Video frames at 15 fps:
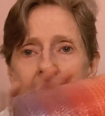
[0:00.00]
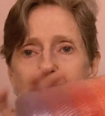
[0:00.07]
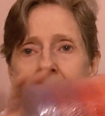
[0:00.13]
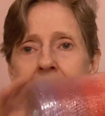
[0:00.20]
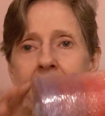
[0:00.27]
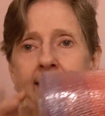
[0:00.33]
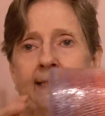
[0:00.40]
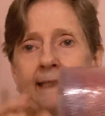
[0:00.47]
I
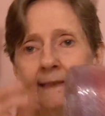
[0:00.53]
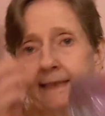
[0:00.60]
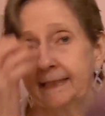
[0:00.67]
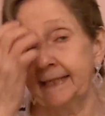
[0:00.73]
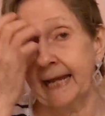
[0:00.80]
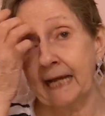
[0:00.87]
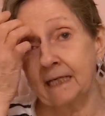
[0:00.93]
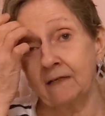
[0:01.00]
got to get the
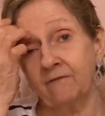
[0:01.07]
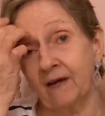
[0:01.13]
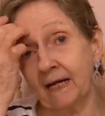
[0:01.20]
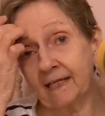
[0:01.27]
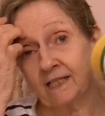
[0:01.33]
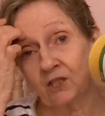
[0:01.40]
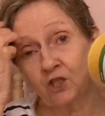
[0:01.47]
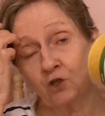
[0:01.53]
knack of
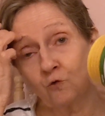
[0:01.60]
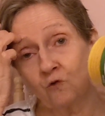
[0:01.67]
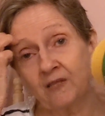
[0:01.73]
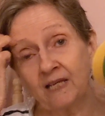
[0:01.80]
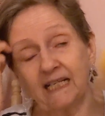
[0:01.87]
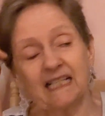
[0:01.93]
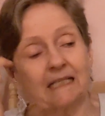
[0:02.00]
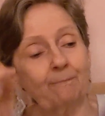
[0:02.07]
how to do
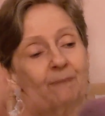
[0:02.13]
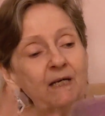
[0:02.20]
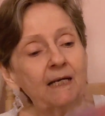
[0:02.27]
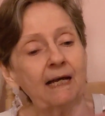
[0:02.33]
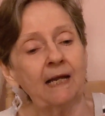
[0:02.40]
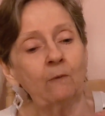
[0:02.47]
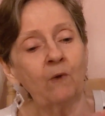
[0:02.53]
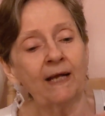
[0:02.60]
this,
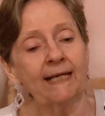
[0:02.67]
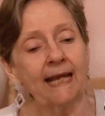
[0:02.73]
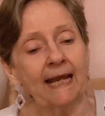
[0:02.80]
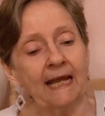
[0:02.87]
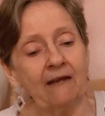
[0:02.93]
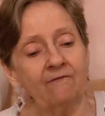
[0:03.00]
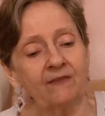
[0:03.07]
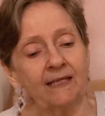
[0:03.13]
but I want to
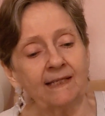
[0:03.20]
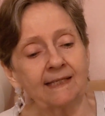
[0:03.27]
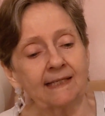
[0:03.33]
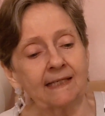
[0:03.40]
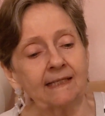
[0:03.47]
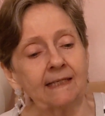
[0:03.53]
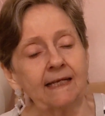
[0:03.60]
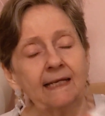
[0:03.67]
have this.
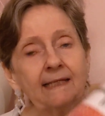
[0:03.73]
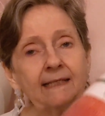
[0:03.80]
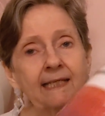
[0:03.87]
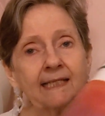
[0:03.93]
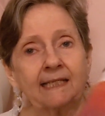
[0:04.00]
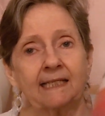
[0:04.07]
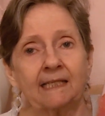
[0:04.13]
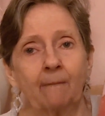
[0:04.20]
And
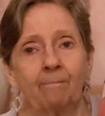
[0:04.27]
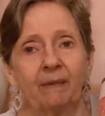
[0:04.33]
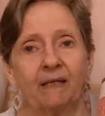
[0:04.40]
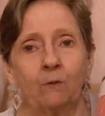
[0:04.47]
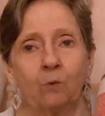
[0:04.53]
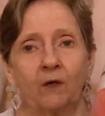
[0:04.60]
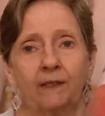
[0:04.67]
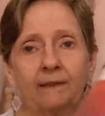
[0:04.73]
this is a
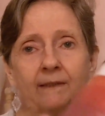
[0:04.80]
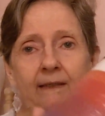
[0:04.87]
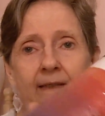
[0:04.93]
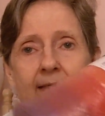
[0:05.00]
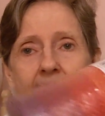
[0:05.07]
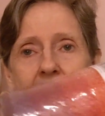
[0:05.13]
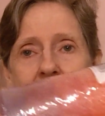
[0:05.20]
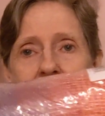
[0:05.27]
big one.
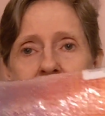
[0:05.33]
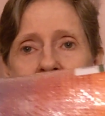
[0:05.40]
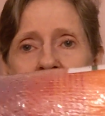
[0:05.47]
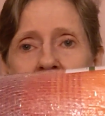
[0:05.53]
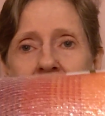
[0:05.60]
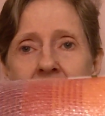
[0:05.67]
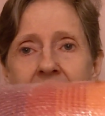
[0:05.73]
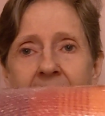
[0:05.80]
And
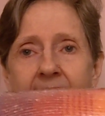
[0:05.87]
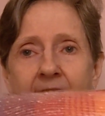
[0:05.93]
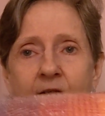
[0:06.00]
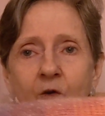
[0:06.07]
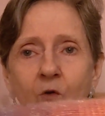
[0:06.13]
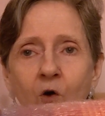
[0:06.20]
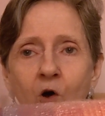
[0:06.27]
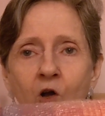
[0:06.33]
like I said,
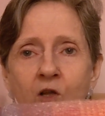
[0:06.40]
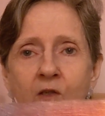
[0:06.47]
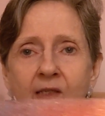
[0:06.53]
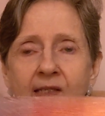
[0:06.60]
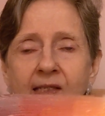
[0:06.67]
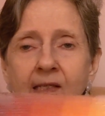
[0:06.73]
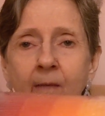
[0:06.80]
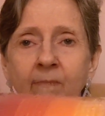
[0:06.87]
all
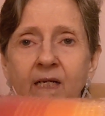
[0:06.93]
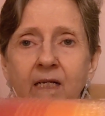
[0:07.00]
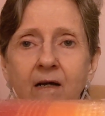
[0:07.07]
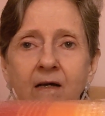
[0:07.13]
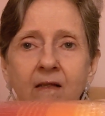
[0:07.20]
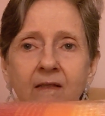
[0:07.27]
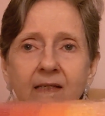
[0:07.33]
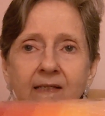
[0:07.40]
summer
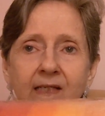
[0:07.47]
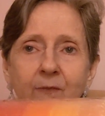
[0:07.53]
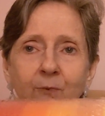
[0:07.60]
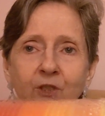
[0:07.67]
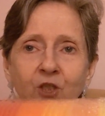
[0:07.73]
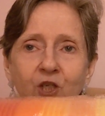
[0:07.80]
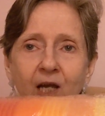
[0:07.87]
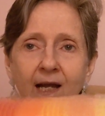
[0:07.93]
colors,
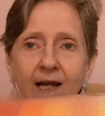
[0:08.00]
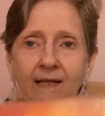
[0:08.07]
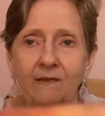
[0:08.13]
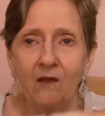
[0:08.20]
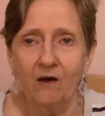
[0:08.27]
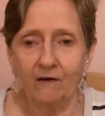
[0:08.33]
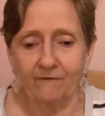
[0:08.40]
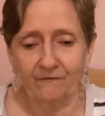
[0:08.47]
which I
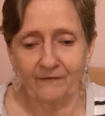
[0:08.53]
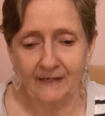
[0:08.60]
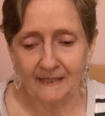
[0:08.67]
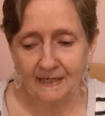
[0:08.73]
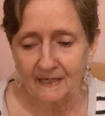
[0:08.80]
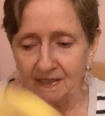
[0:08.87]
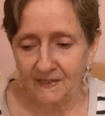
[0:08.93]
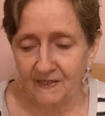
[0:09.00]
love.
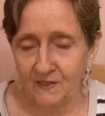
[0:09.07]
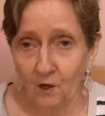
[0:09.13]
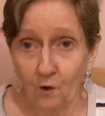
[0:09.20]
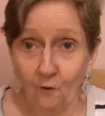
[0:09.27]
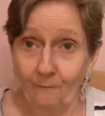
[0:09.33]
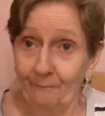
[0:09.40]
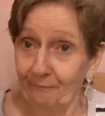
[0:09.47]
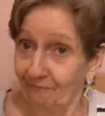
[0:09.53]

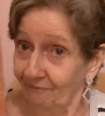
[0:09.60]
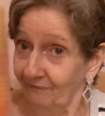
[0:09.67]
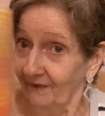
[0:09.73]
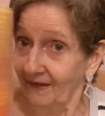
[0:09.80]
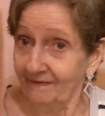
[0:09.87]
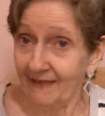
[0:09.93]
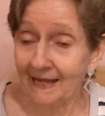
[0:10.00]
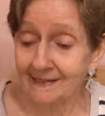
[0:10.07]
So
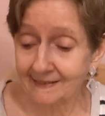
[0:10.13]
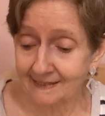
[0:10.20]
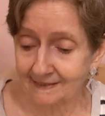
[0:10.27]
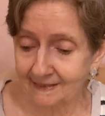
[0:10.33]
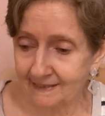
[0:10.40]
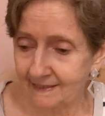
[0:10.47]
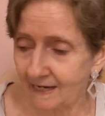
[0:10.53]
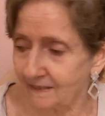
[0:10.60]
that's
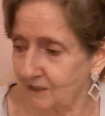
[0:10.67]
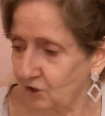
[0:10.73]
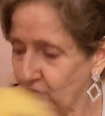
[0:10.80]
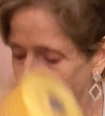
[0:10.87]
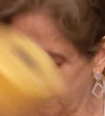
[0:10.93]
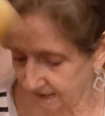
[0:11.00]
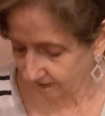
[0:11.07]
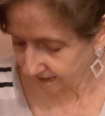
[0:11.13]
at the Dollar Tree.